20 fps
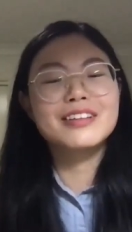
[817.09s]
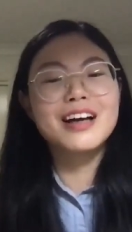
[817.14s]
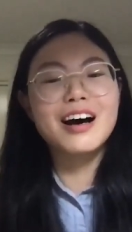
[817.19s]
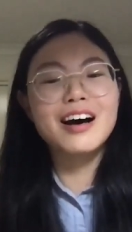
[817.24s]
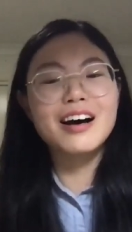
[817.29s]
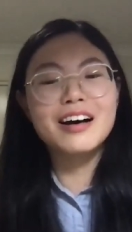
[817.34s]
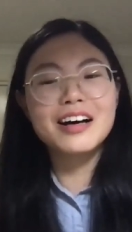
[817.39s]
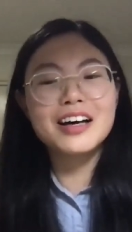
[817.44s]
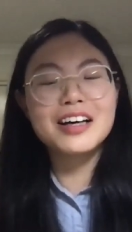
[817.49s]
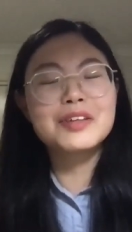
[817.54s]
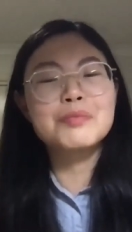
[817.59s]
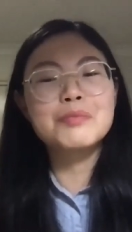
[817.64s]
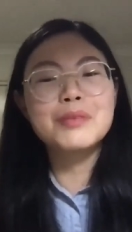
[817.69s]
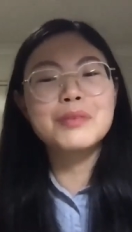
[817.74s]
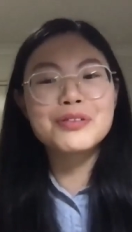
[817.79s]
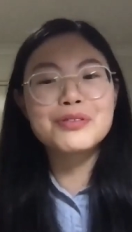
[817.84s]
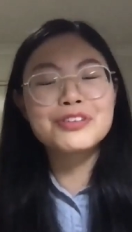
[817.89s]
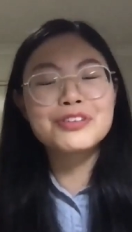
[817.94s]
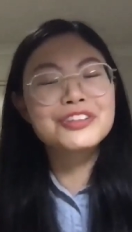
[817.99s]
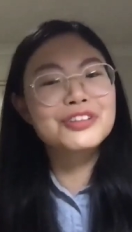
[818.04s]
uh, it's my
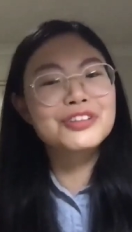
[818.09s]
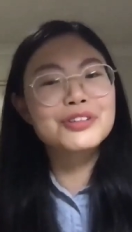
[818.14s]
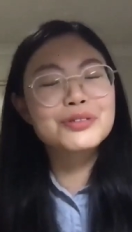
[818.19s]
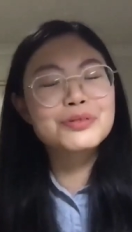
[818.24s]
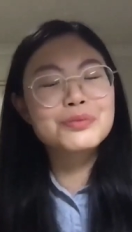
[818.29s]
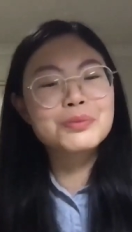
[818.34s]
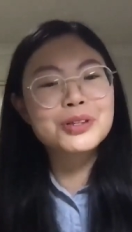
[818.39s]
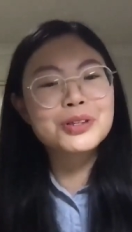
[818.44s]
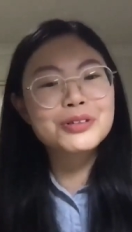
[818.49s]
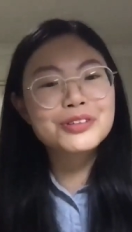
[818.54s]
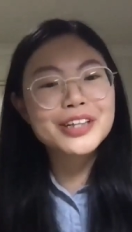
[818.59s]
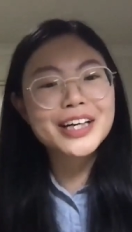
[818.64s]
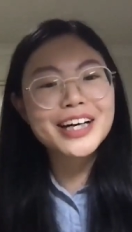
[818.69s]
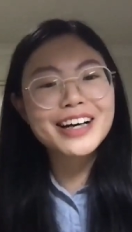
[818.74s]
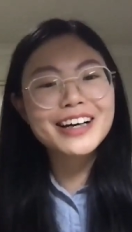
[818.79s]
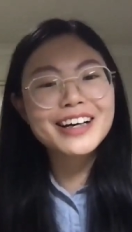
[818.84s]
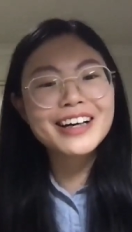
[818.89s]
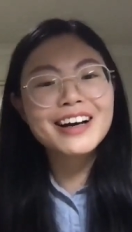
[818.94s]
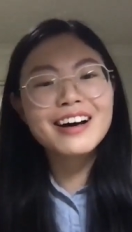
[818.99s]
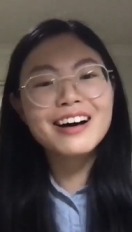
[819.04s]
research
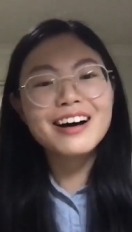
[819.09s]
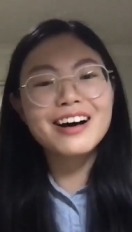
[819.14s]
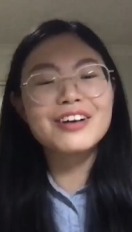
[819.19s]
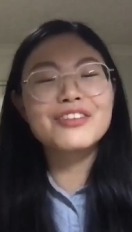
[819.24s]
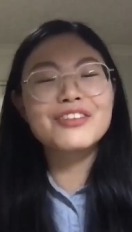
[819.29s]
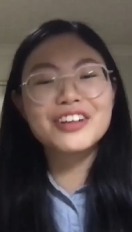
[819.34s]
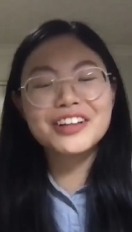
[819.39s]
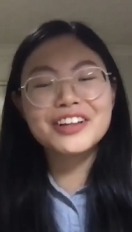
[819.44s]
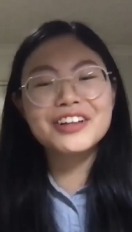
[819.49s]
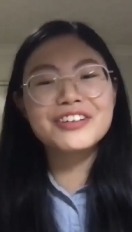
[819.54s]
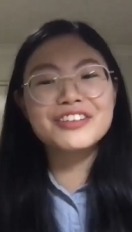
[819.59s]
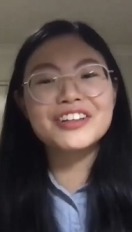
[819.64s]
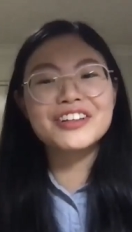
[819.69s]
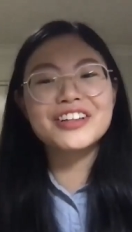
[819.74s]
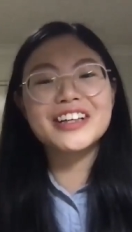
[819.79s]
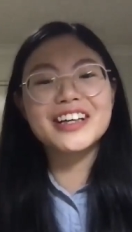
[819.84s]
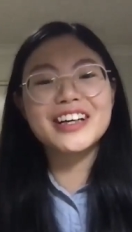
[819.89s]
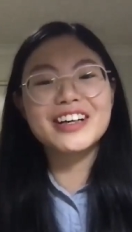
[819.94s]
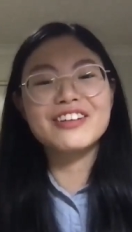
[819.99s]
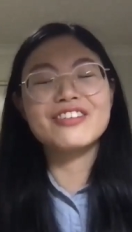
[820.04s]
project i really
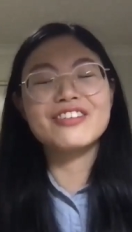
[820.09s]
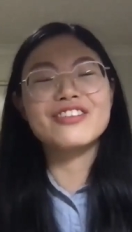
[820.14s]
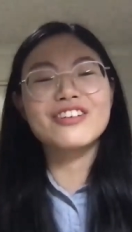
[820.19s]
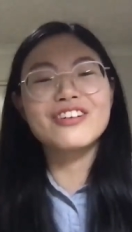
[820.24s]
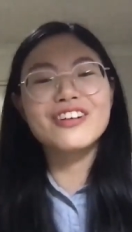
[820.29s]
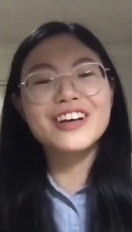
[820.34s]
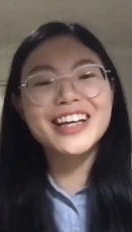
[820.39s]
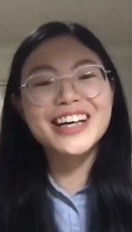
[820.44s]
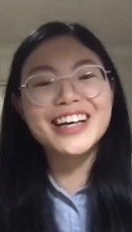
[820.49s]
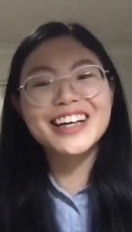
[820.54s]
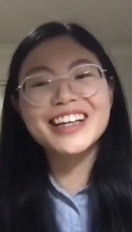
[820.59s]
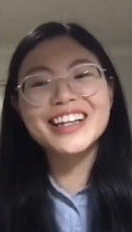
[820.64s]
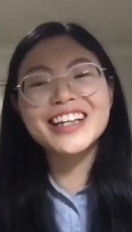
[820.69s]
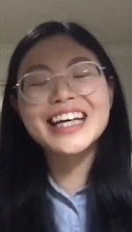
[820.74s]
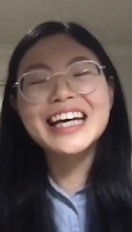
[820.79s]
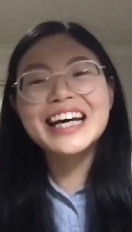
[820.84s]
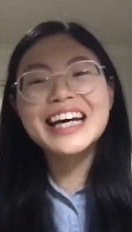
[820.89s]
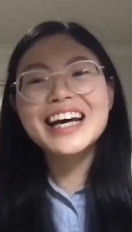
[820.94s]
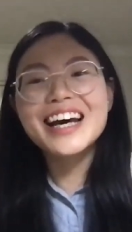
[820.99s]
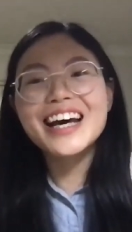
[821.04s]
really enjoyed it
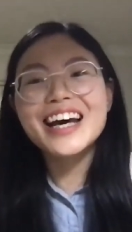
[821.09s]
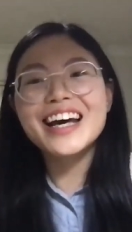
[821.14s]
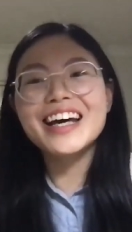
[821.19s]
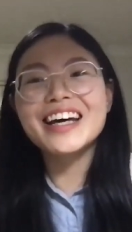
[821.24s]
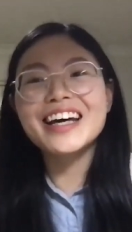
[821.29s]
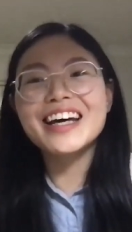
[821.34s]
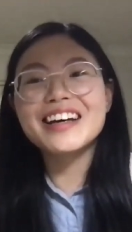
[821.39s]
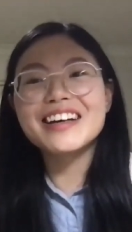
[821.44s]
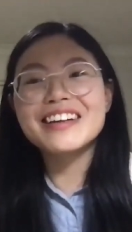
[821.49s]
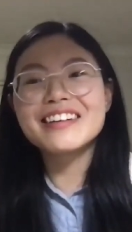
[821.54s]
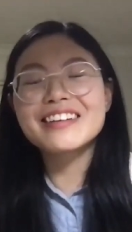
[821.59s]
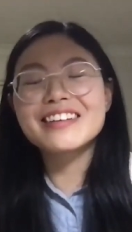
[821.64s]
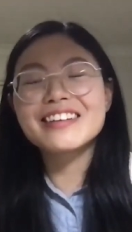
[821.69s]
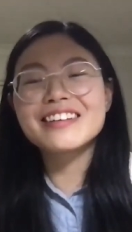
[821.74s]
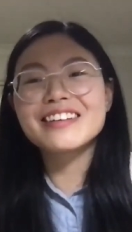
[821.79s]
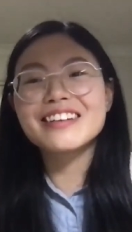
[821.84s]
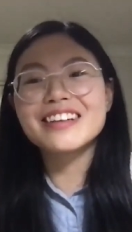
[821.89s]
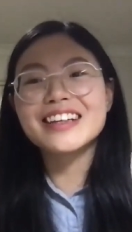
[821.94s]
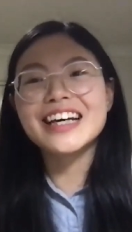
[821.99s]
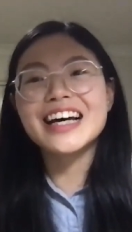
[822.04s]
it's
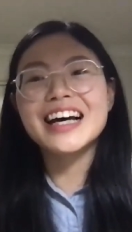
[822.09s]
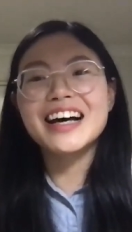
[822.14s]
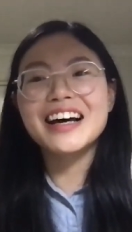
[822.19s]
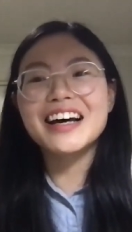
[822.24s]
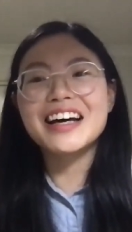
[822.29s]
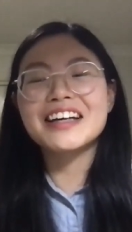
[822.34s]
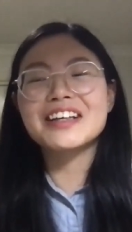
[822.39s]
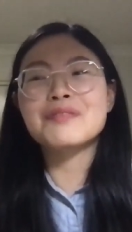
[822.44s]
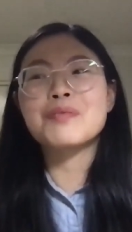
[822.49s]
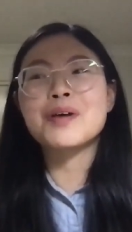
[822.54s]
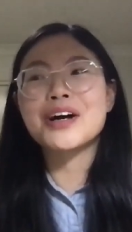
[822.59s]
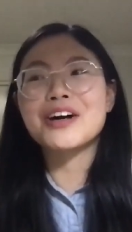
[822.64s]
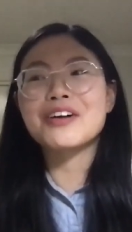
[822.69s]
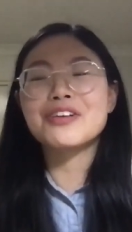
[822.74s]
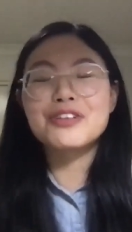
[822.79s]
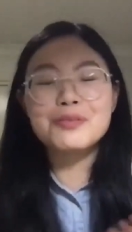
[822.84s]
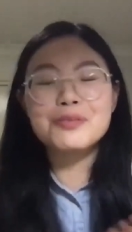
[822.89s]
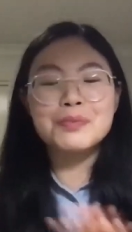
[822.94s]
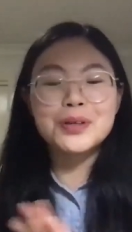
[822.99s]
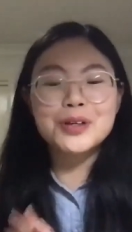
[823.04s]
yeah it's part
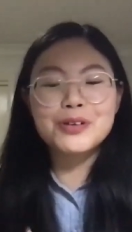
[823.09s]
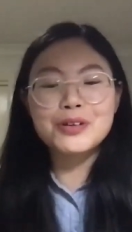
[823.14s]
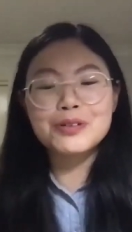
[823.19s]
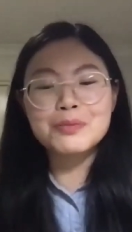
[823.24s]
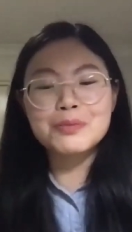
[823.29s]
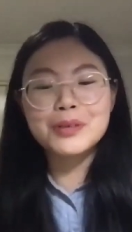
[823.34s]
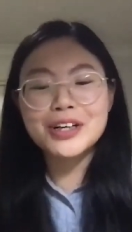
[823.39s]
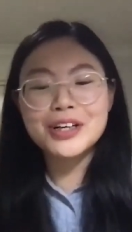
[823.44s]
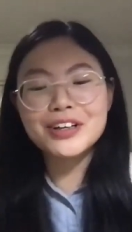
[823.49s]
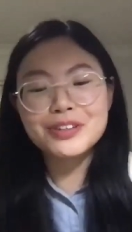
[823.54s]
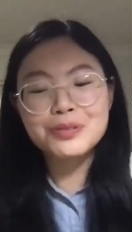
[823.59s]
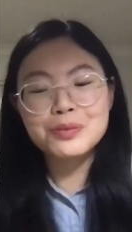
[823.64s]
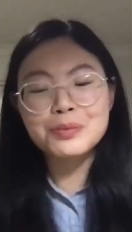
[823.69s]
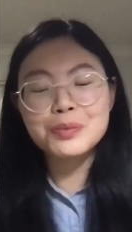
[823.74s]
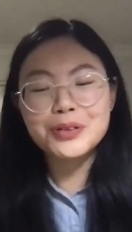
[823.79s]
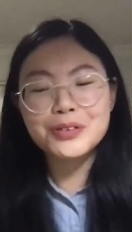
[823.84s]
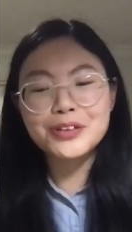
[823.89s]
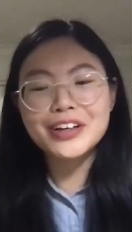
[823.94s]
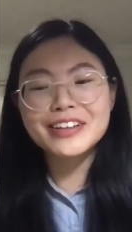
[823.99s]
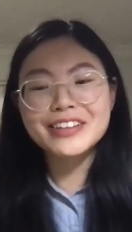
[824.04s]
of because my
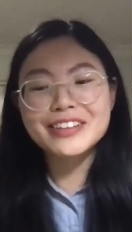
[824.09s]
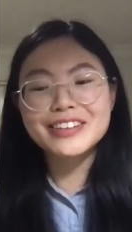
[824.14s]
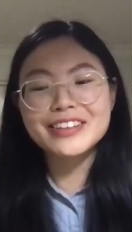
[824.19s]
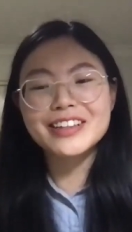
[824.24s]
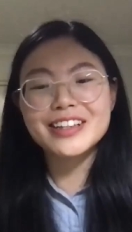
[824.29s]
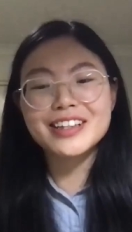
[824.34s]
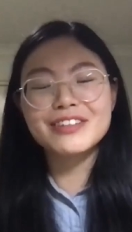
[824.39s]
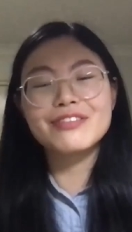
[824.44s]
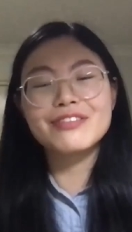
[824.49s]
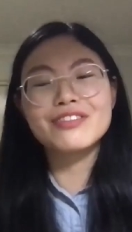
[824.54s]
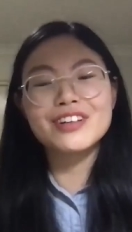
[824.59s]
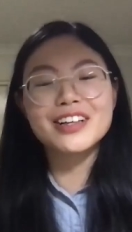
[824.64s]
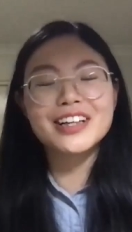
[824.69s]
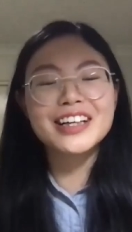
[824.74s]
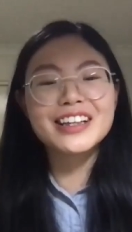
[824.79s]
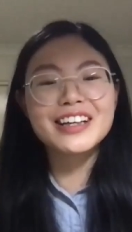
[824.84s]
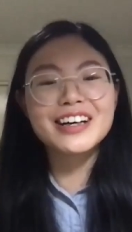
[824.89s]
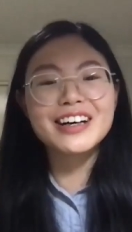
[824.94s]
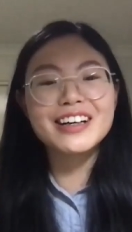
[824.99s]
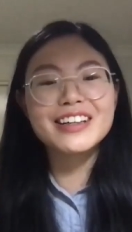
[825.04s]
supervisor is really
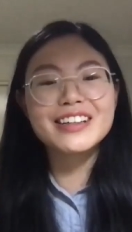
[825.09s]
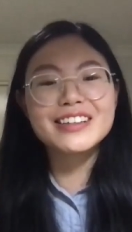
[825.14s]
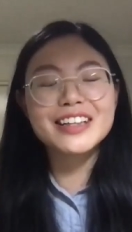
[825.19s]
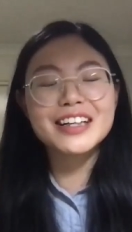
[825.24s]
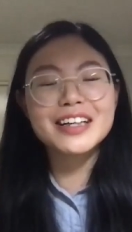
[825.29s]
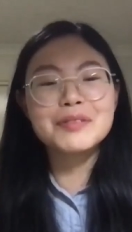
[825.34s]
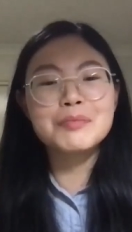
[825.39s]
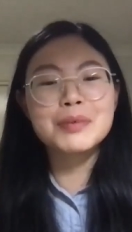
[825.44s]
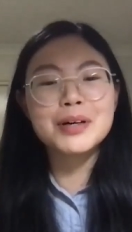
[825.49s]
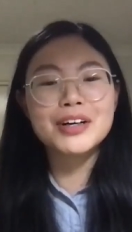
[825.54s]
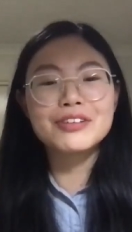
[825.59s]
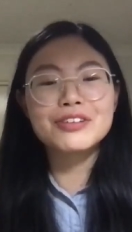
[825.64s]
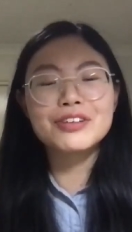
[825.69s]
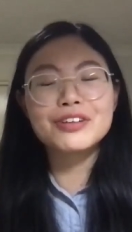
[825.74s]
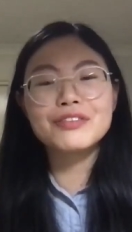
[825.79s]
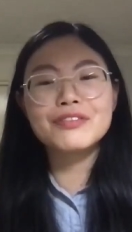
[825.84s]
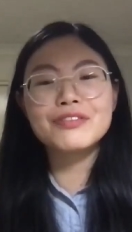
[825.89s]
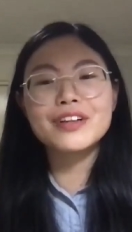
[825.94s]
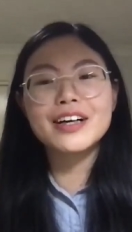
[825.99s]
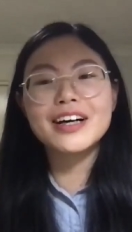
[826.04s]
nice and part of
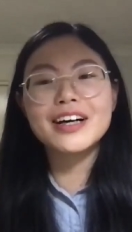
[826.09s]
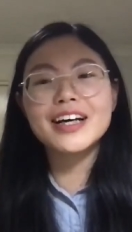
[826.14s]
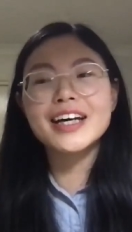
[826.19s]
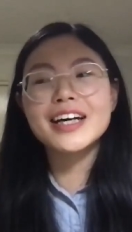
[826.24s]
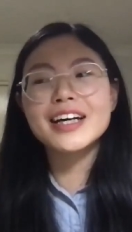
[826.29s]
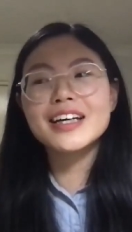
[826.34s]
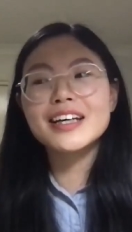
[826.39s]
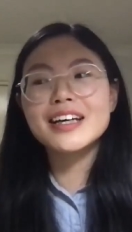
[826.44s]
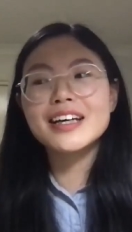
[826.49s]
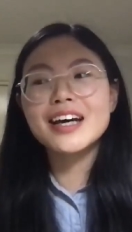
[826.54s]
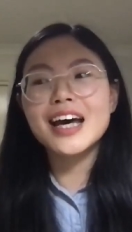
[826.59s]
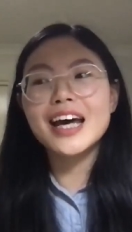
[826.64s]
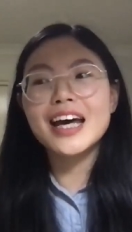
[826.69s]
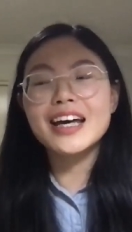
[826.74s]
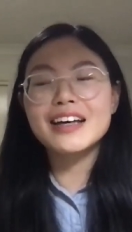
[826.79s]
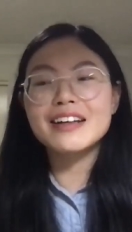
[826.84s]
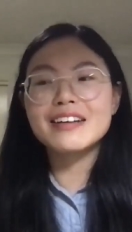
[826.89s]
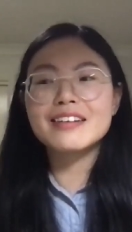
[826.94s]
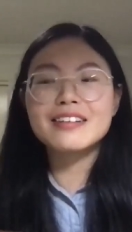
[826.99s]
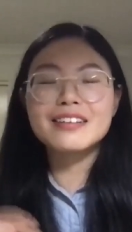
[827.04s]
like
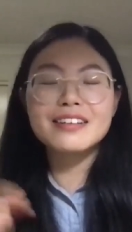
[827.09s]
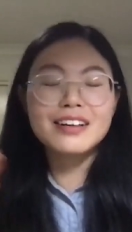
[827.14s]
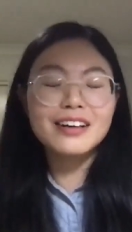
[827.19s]
is